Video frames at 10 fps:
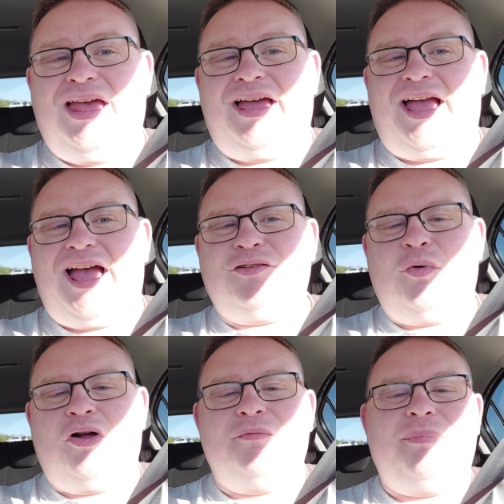Hi guys,
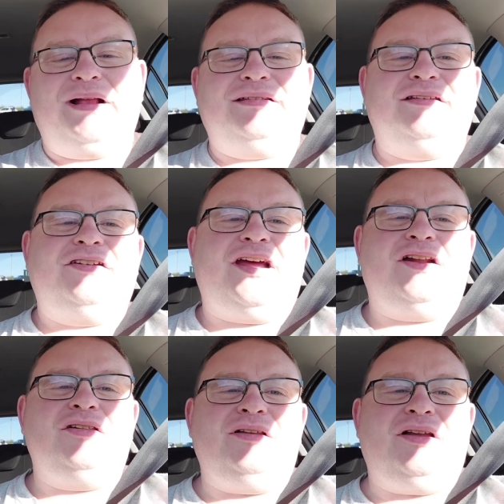welcome back to the
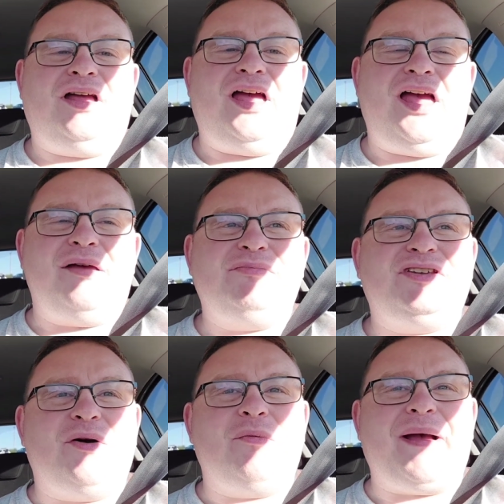channel.
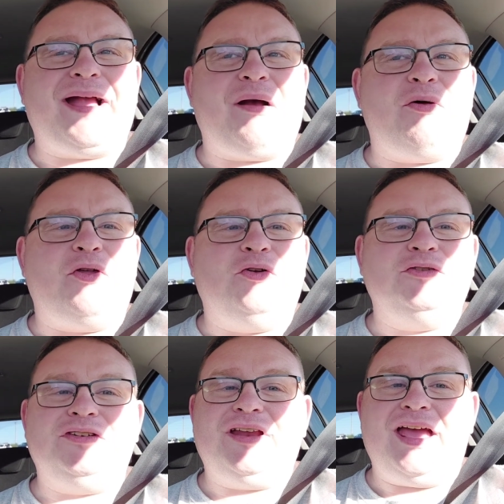So we're back out on the
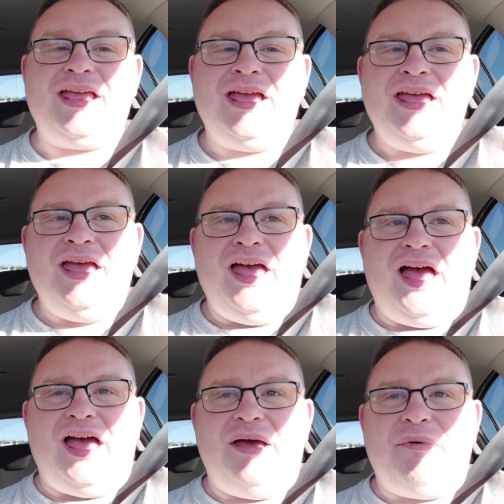hunt today.
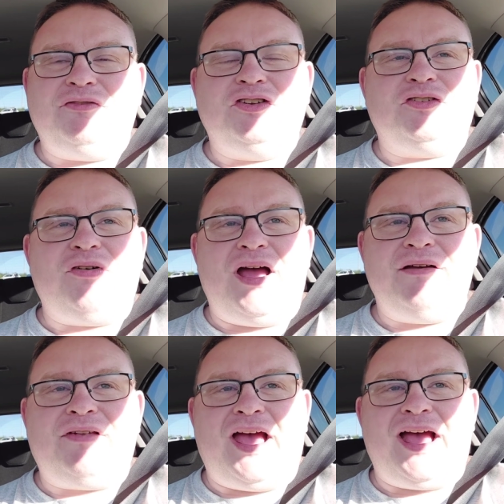I've just
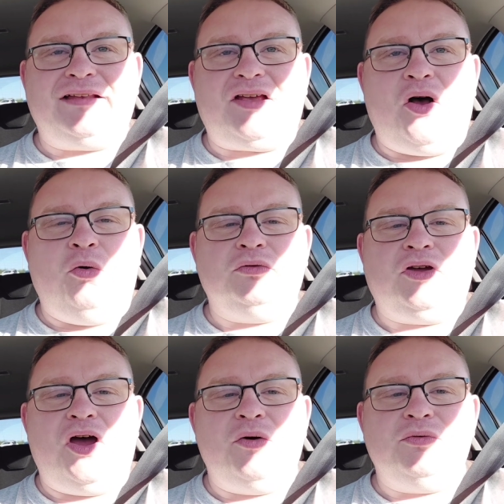arrived at
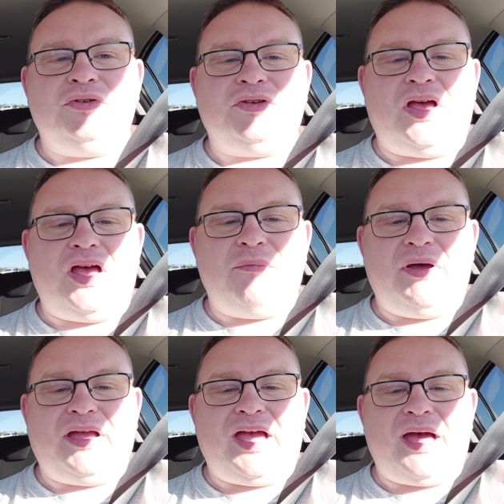
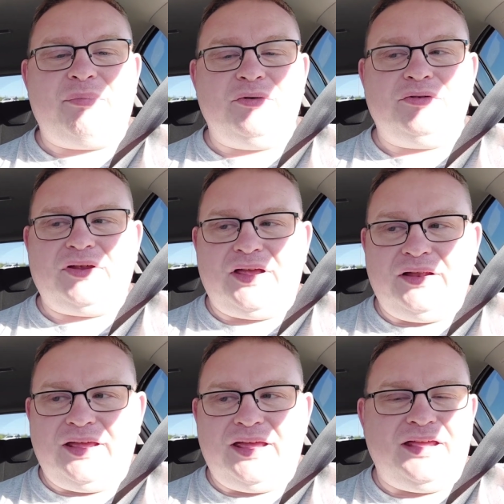Oldcotes car boot
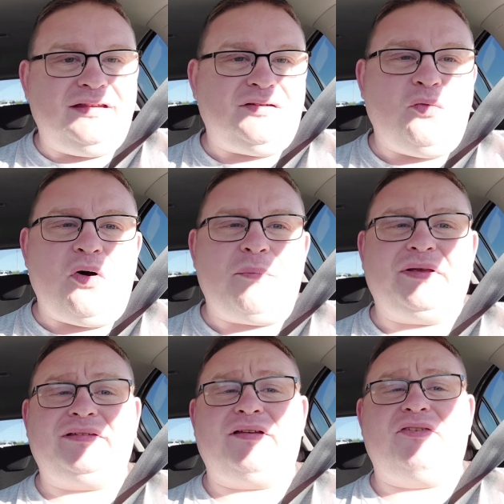sale. It is
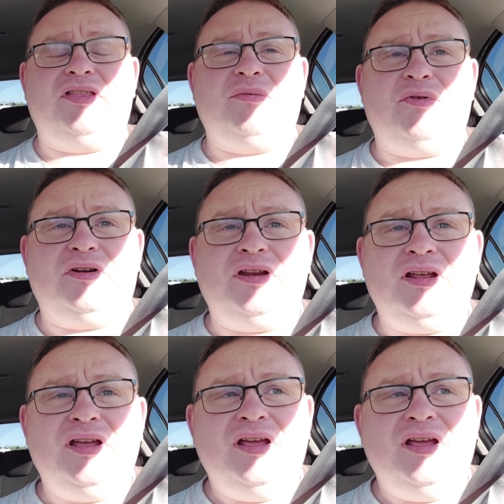7:15 in the morning.